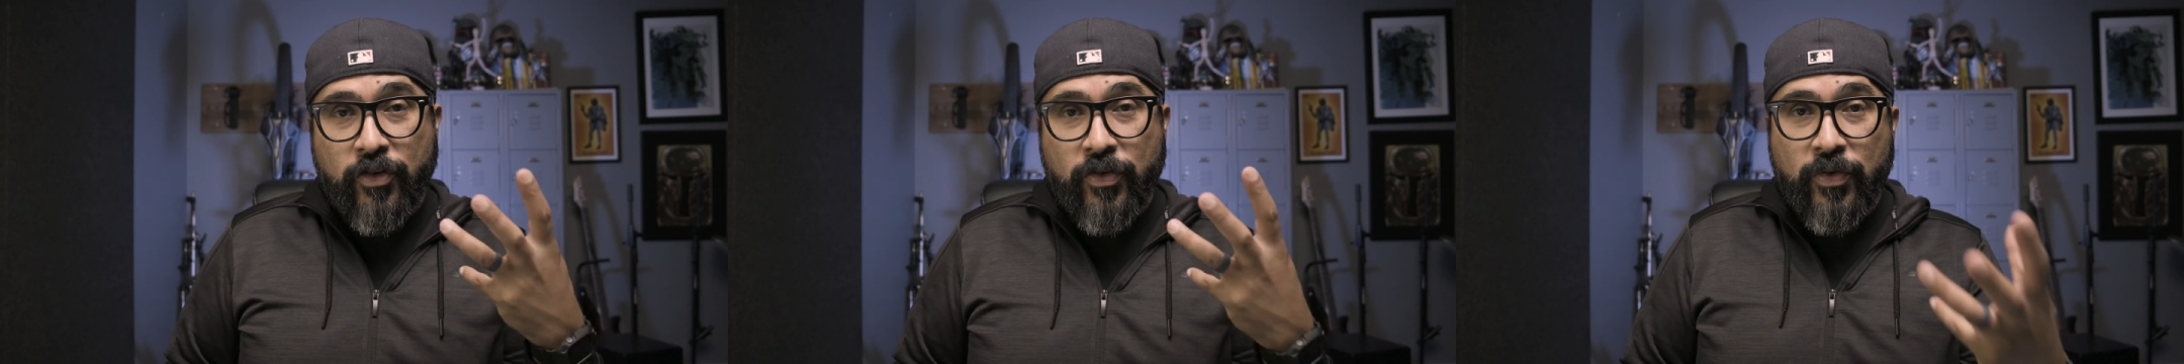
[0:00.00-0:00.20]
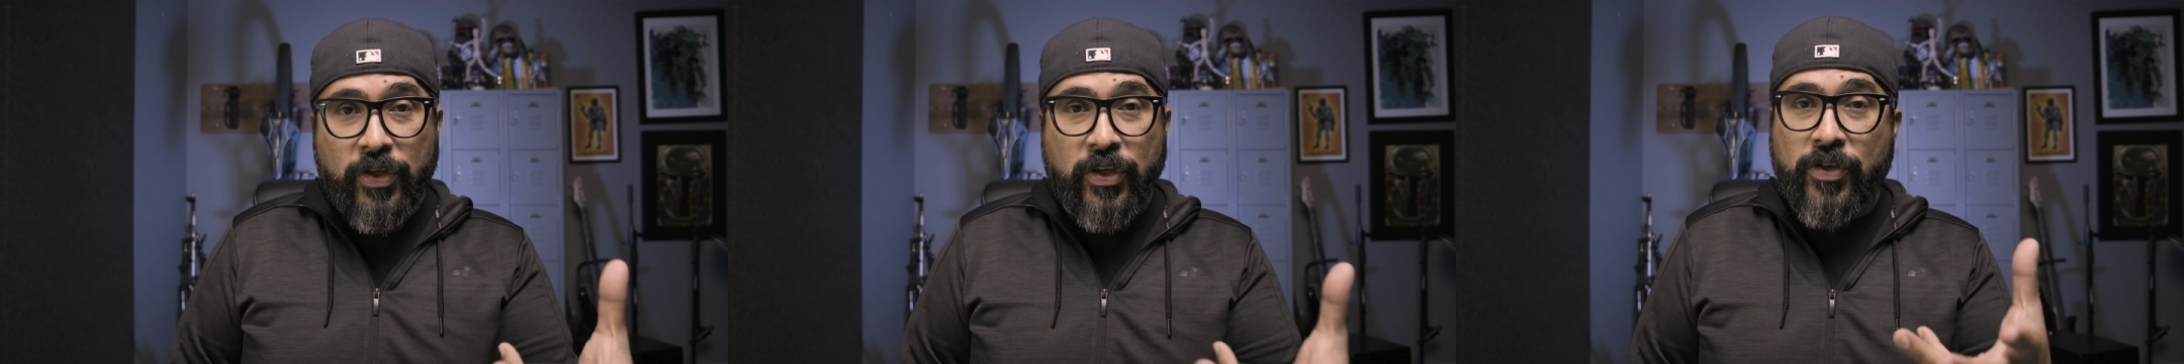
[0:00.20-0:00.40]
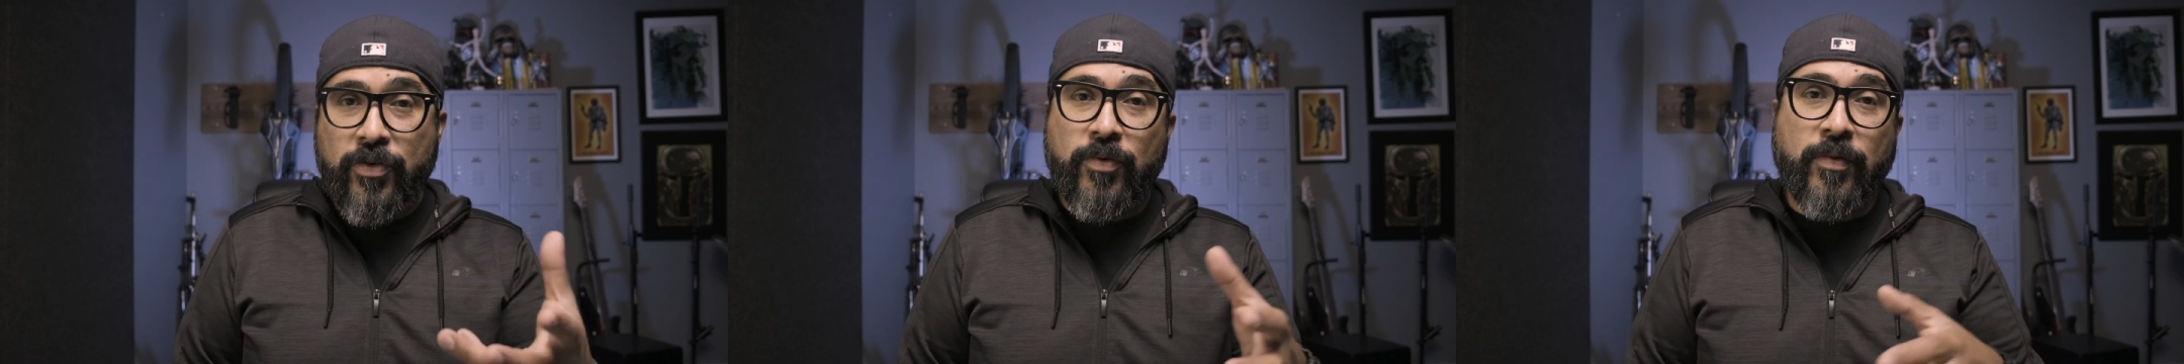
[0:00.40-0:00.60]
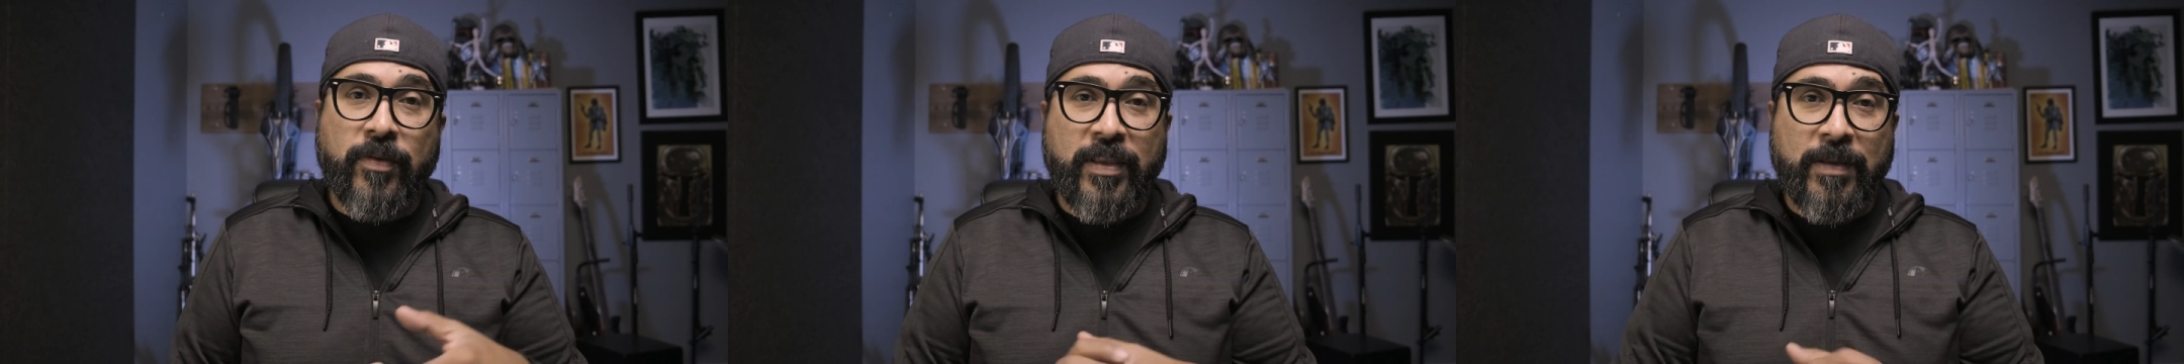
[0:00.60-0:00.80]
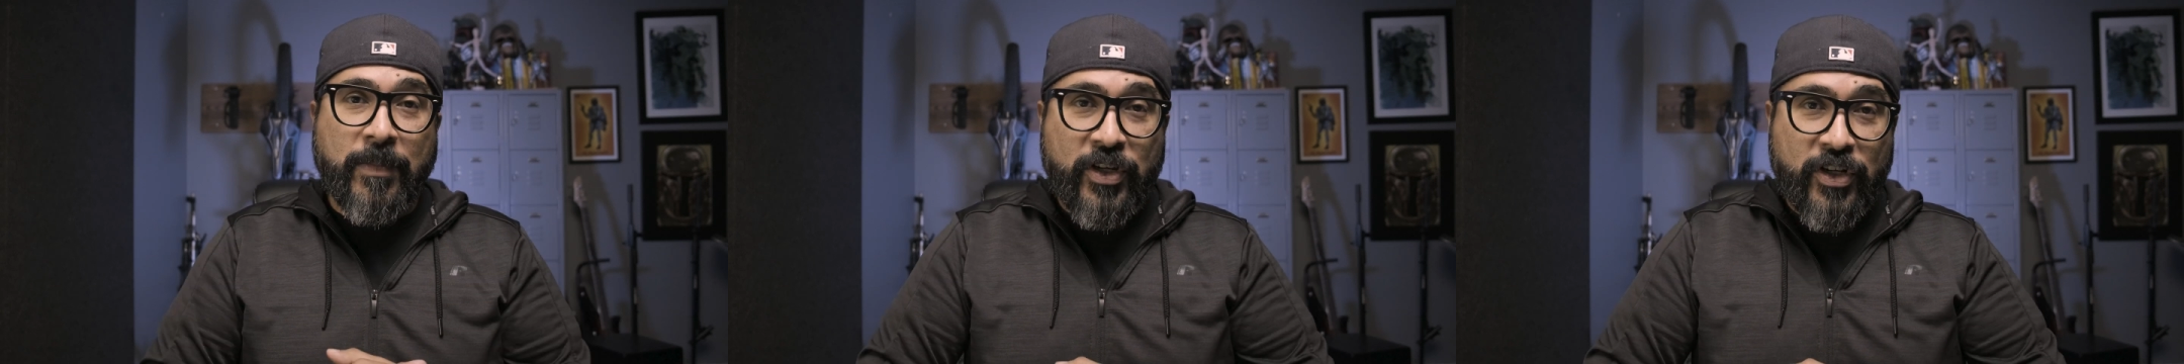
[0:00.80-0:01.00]
to you
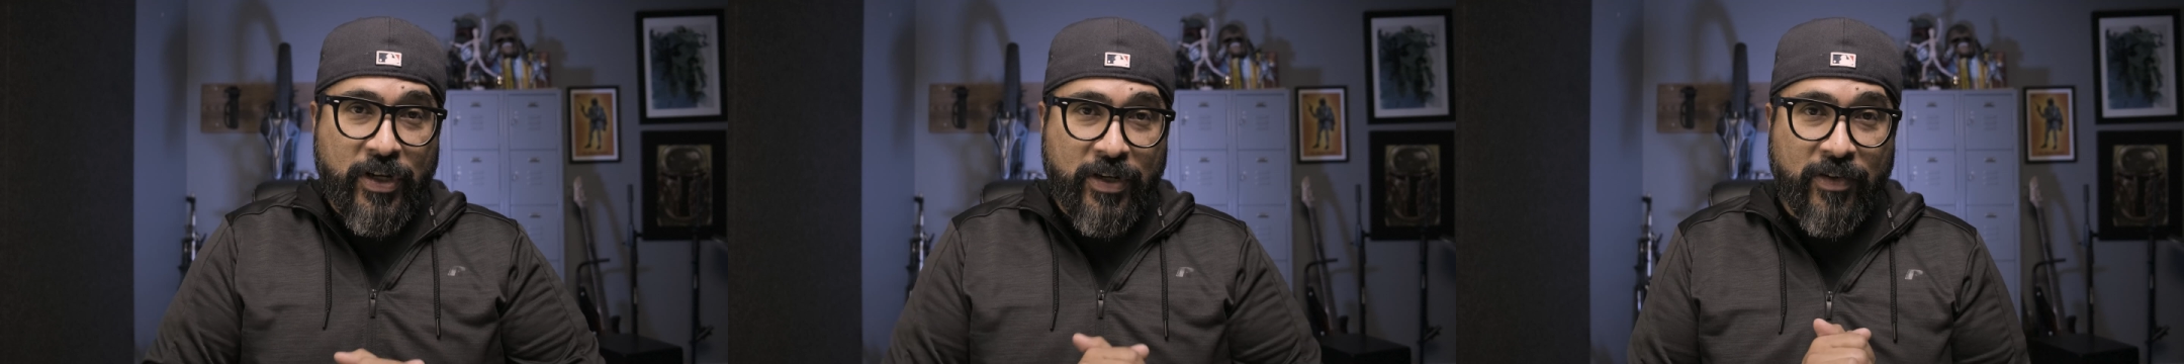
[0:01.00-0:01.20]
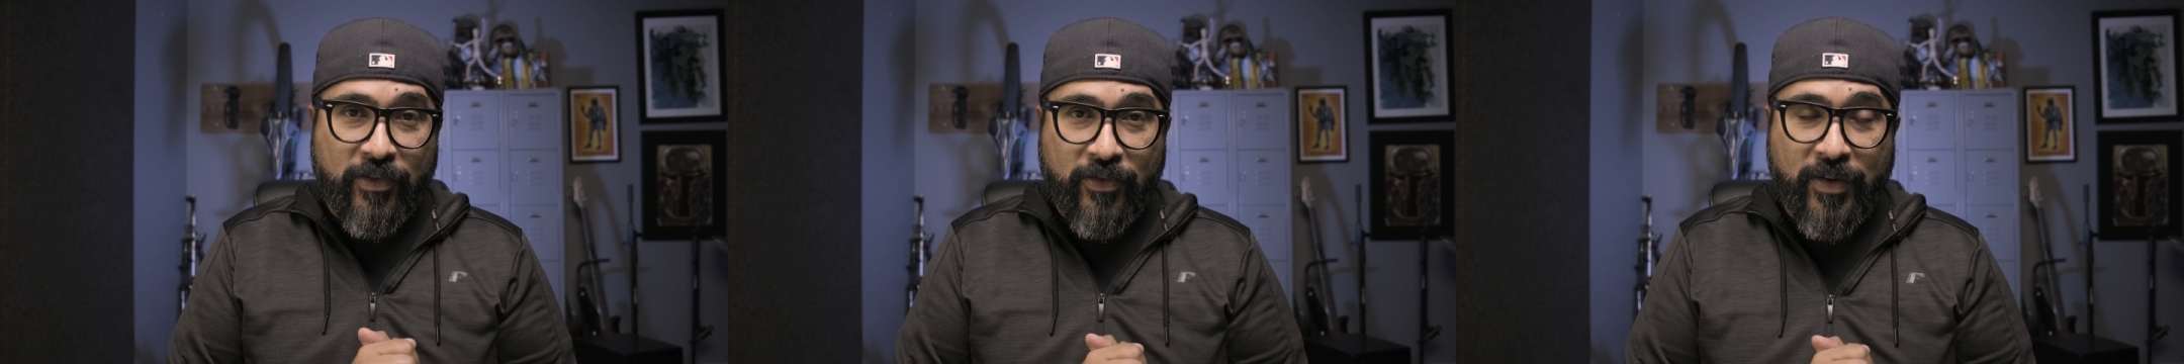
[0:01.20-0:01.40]
the magician's